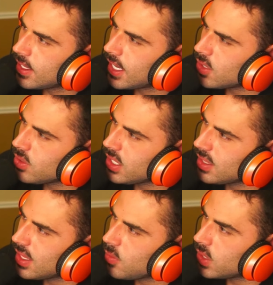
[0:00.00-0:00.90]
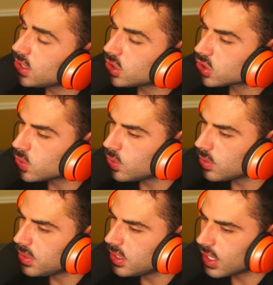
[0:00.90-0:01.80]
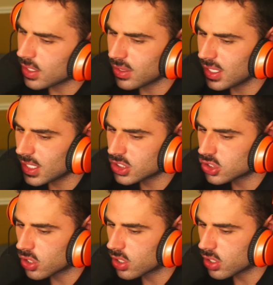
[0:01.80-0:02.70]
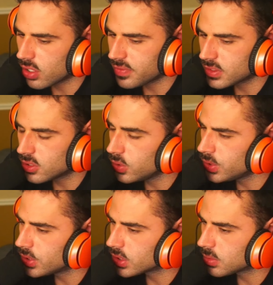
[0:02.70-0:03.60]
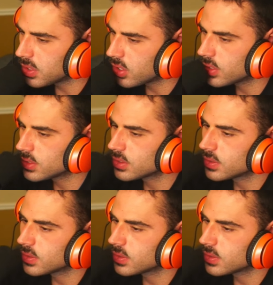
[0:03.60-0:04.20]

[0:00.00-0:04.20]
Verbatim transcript: i don't think they went to school to be i don't think they started off as losers to be honest